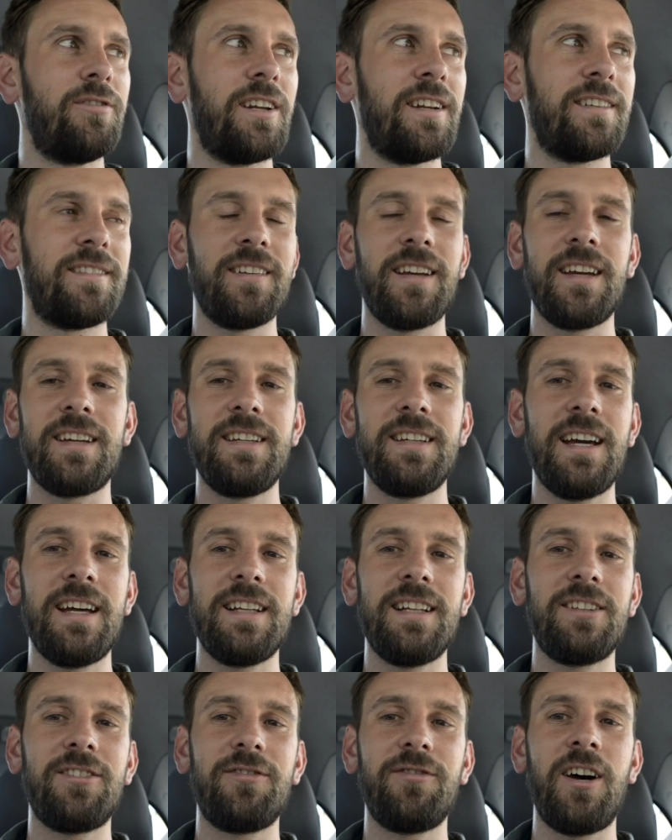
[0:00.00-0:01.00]
And it's like, yeah,
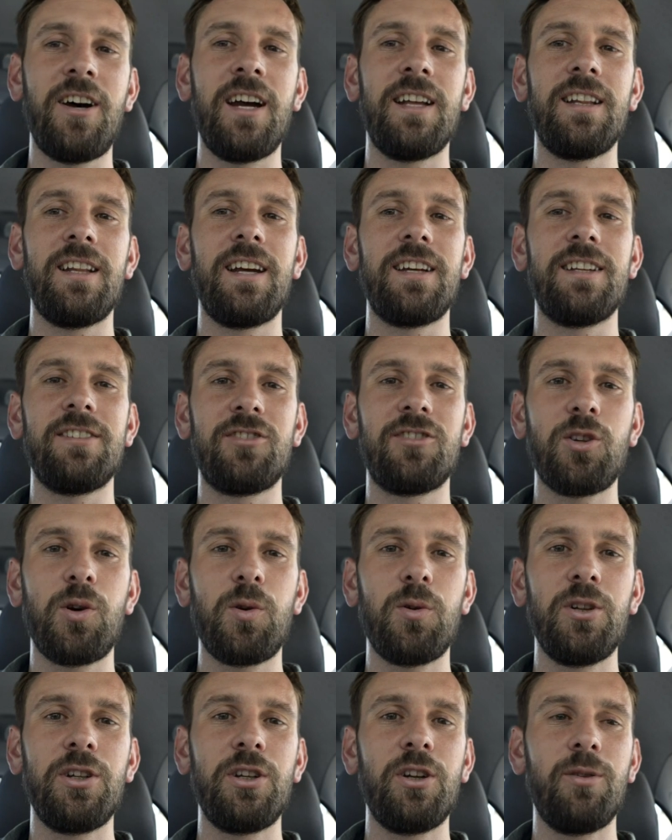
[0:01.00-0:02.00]
that's fine, like it's
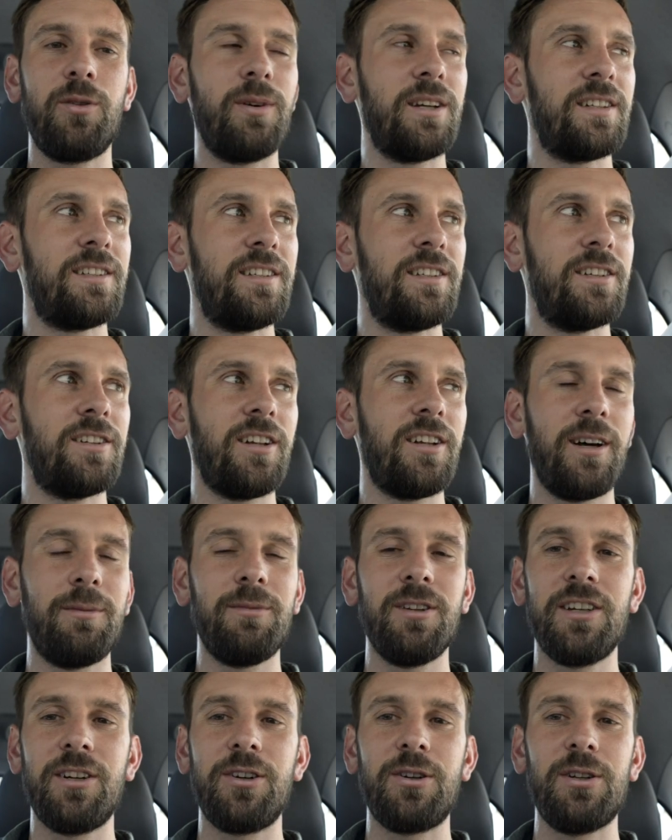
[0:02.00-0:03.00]
totally no big deal,
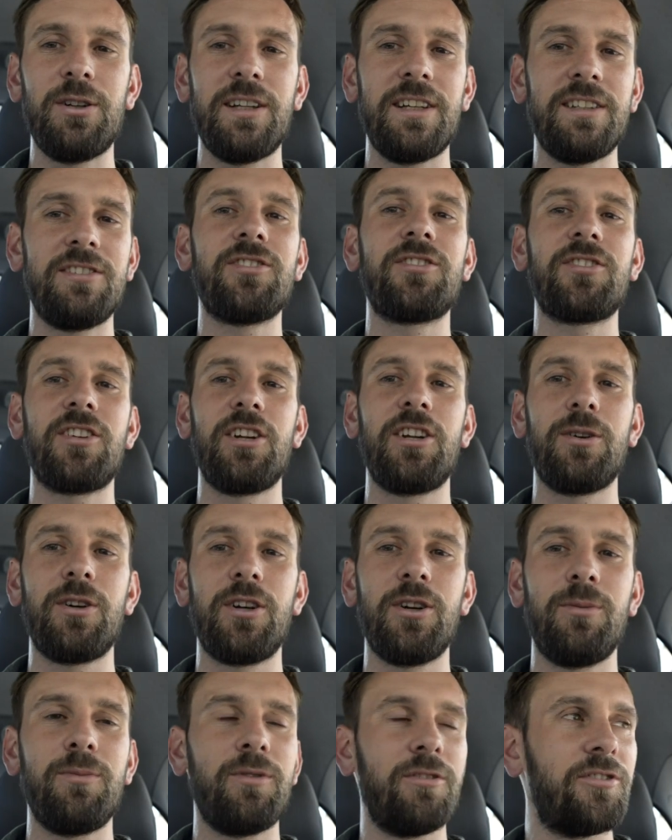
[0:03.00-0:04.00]
I'm literally just gonna
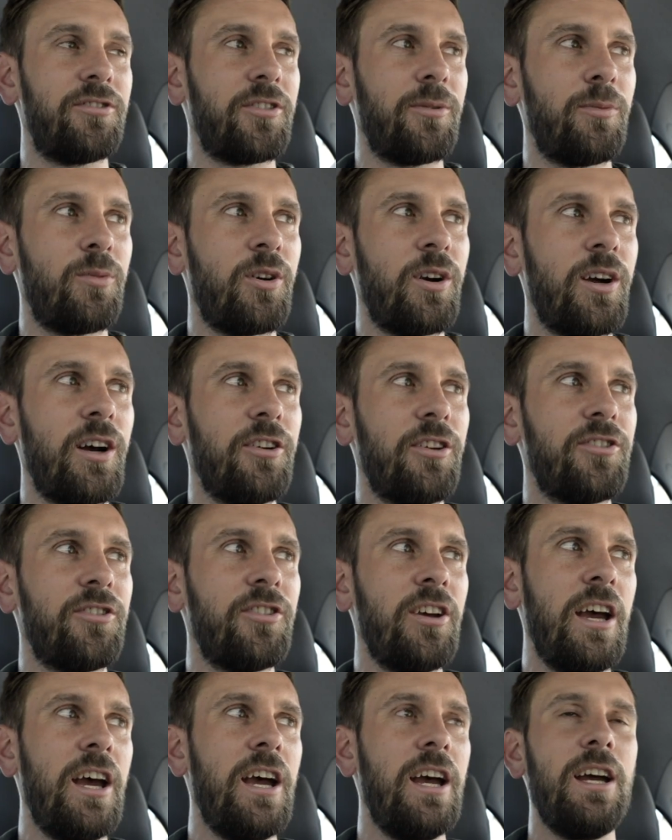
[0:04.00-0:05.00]
go move somewhere else,
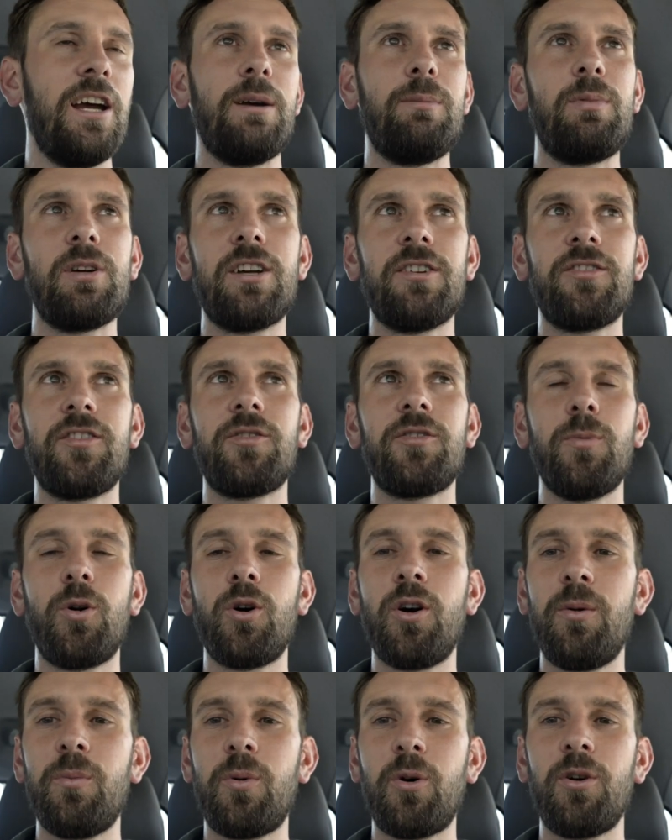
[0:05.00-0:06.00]
because it's
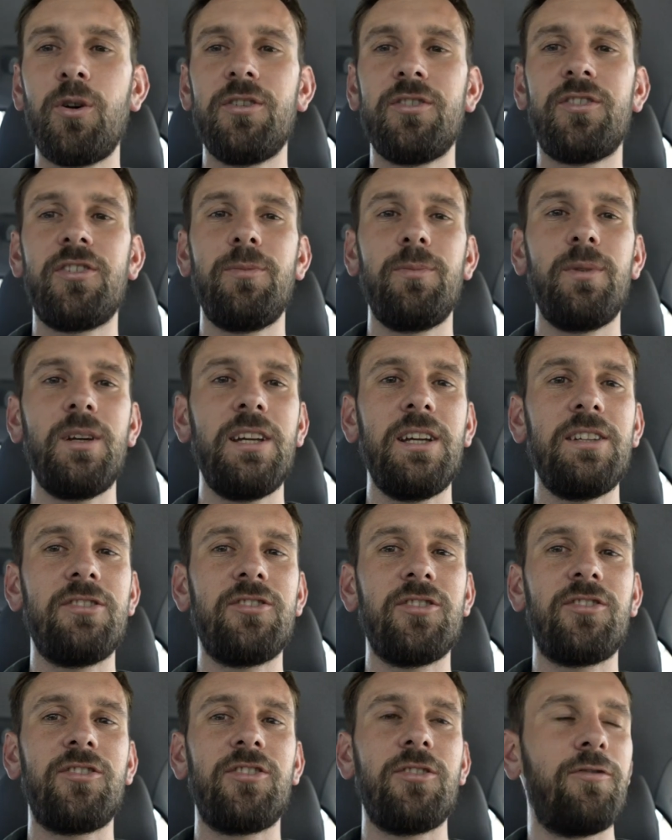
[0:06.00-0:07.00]
more important to me
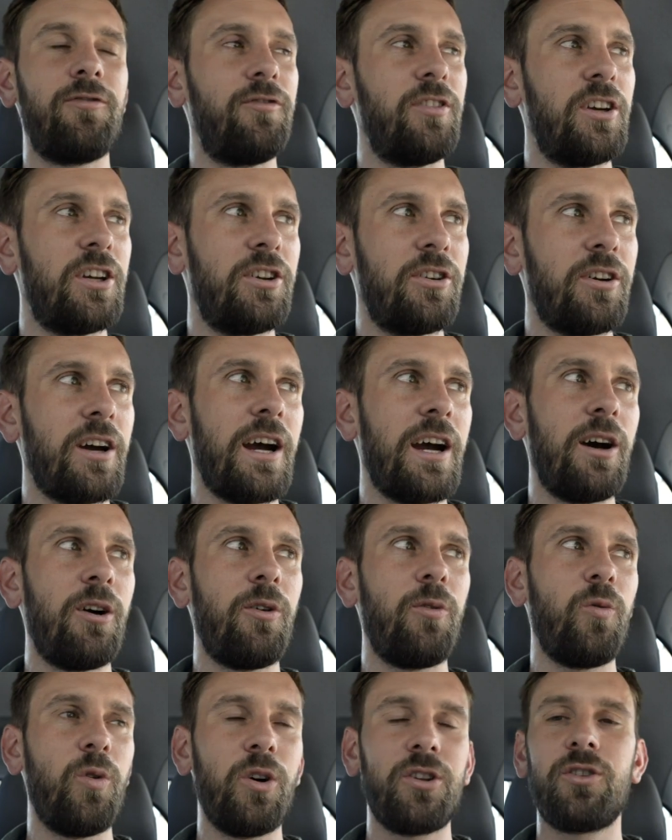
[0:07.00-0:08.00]
just to figure
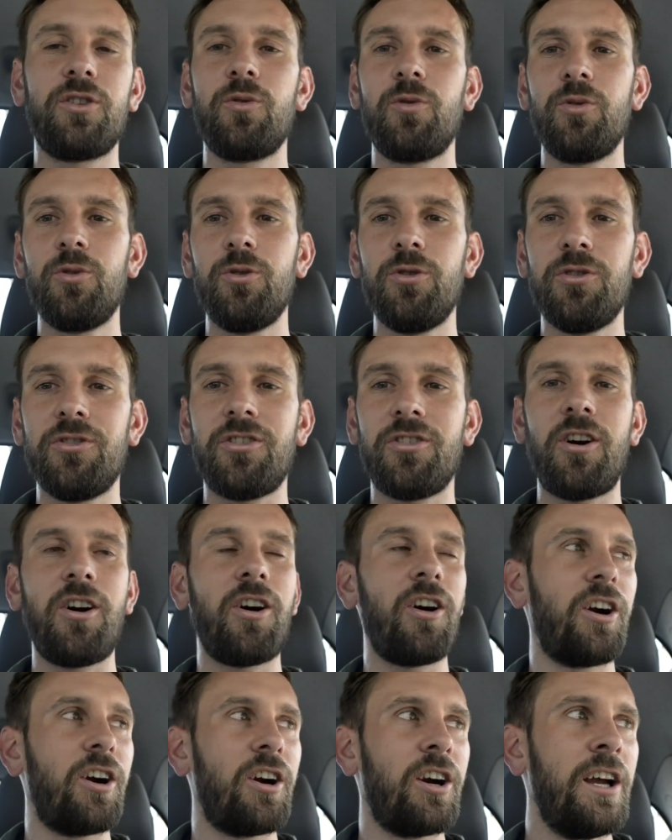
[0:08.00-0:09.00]
out what the rules
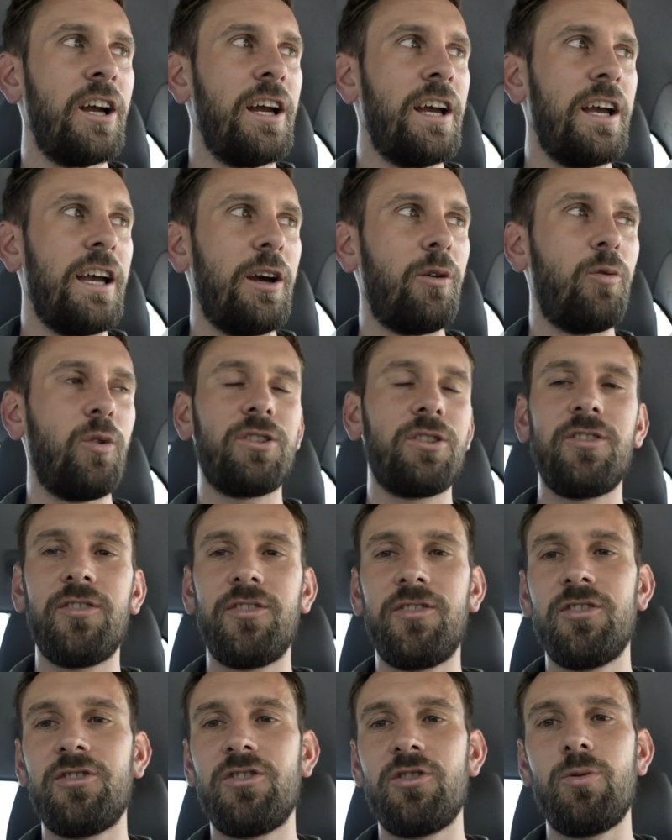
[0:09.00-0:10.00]
are and what the
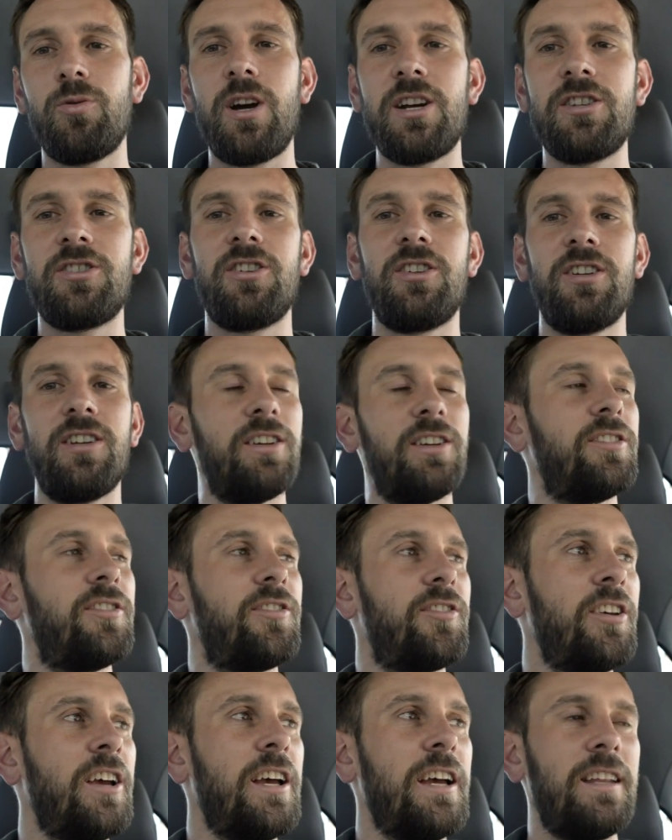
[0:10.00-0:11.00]
situation
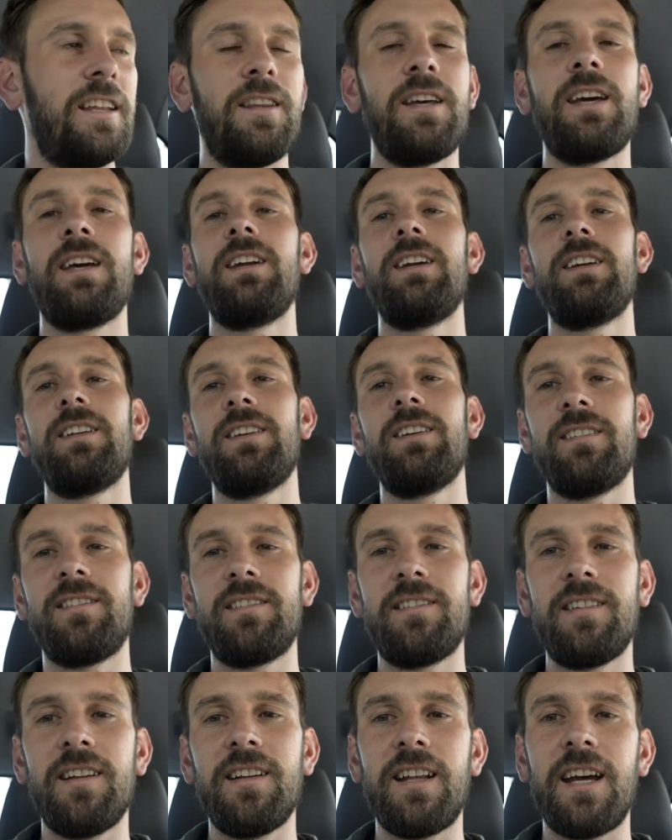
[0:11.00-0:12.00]
is than it
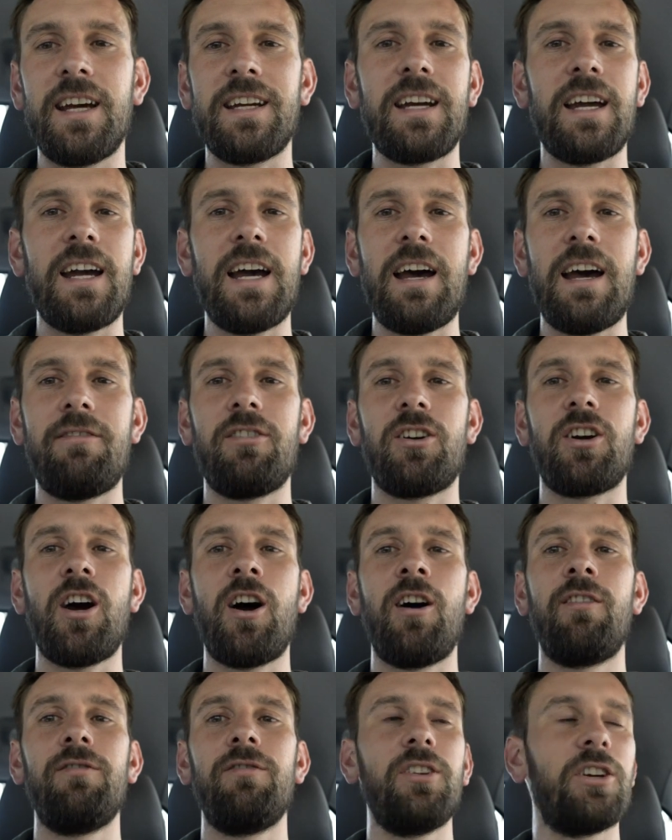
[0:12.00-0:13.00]
is to like have a
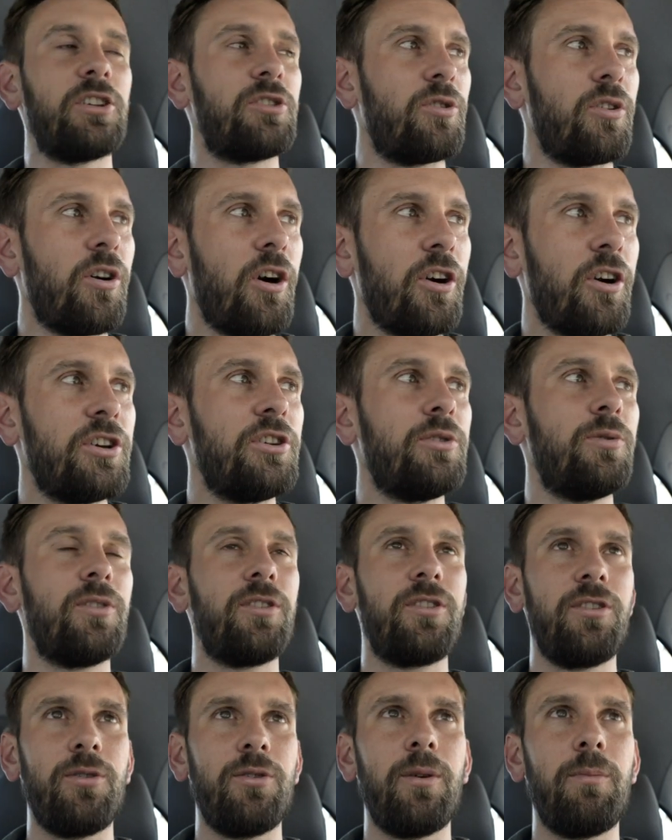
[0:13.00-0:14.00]
conflict or argue
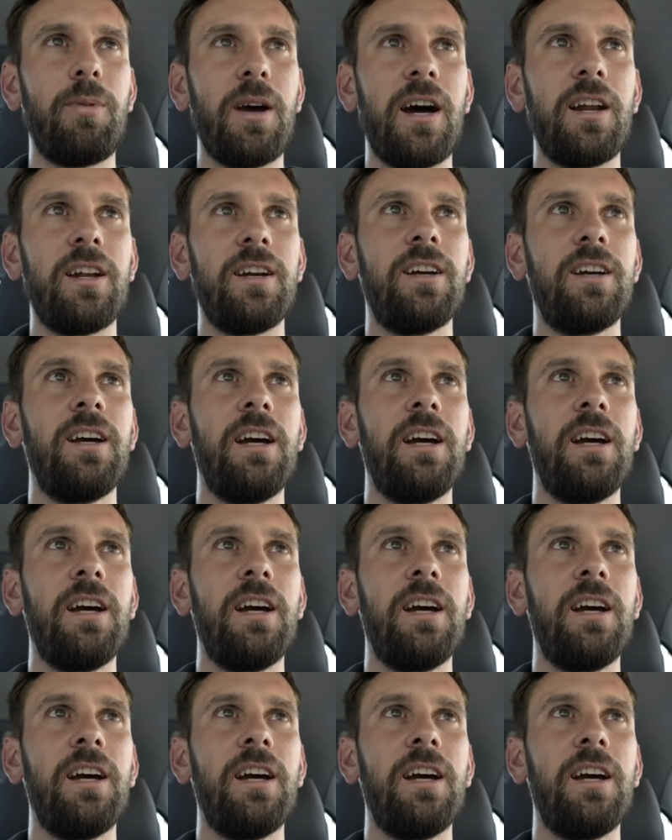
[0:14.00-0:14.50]
with you about it.